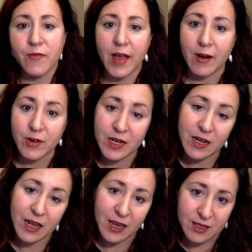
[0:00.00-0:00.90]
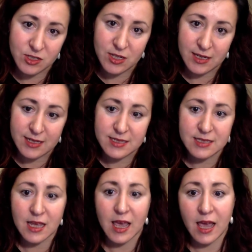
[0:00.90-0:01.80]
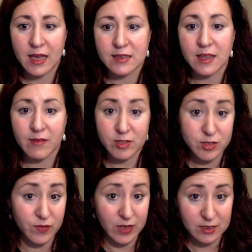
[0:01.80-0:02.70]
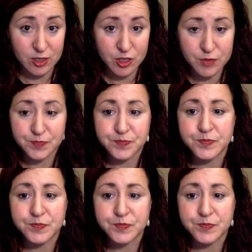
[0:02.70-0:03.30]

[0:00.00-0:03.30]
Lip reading: varied ages and levels of English.